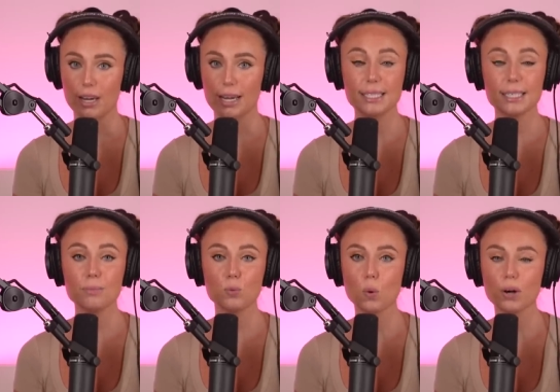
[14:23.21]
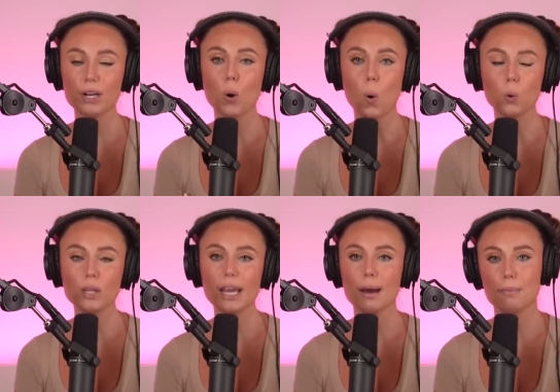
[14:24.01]
He seemed worried
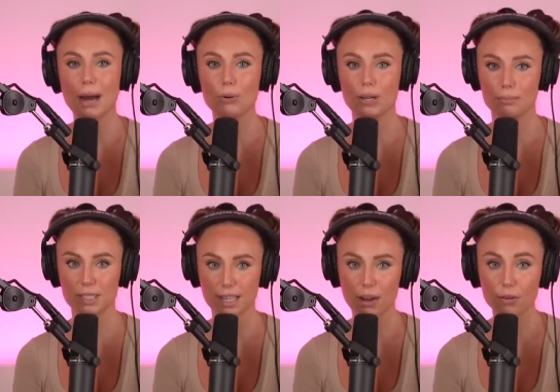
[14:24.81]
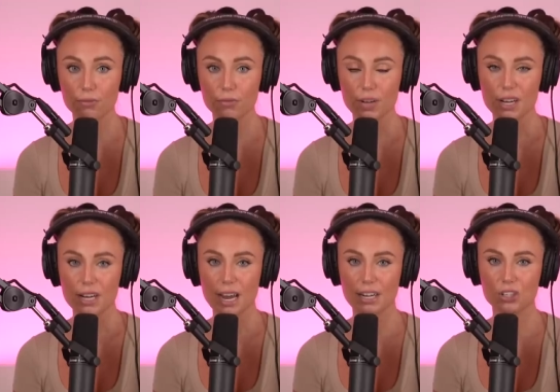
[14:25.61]
only about himself.
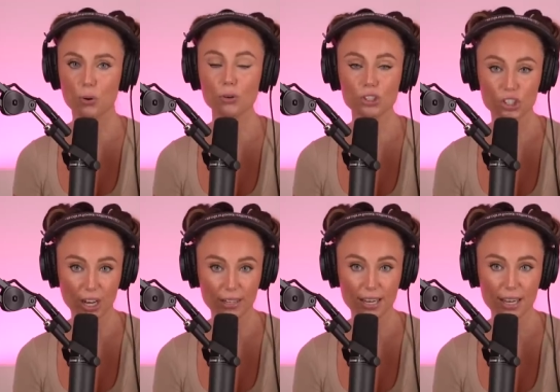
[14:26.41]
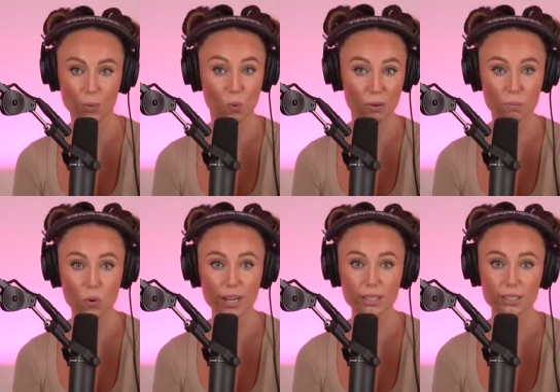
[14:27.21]
And he told Shelley at one
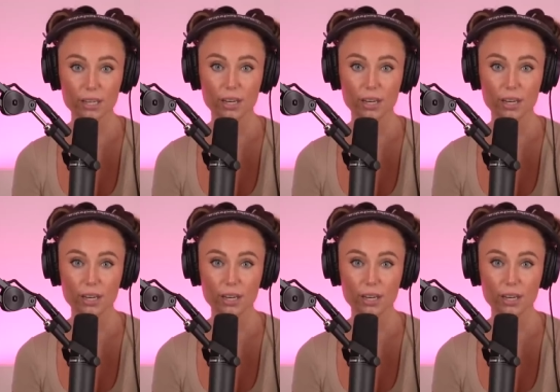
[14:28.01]
point,